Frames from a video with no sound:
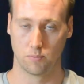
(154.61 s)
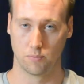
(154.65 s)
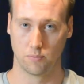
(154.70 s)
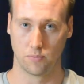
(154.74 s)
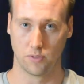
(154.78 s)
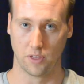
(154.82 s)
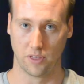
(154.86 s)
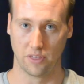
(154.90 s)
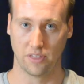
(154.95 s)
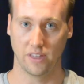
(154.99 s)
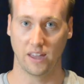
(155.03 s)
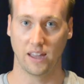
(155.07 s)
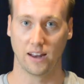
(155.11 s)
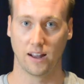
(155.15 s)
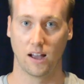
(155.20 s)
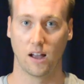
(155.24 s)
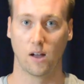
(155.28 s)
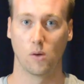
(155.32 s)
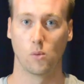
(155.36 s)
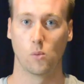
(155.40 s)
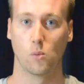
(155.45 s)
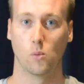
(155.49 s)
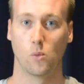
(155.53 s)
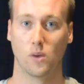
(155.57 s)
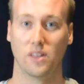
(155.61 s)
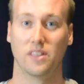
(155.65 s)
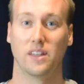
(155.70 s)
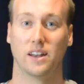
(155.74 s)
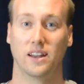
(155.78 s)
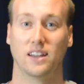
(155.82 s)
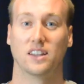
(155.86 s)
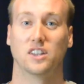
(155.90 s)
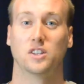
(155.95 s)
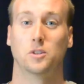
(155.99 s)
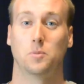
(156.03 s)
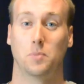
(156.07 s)
the theatre with an
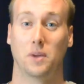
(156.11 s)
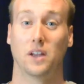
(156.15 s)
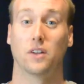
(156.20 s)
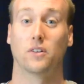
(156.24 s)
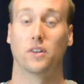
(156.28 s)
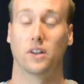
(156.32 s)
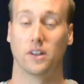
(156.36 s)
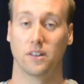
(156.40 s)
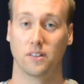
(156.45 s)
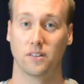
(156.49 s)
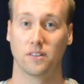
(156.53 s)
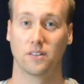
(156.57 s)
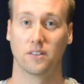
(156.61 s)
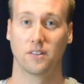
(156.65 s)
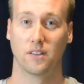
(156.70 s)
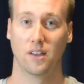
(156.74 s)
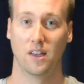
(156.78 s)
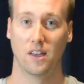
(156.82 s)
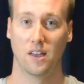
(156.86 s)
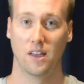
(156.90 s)
experience,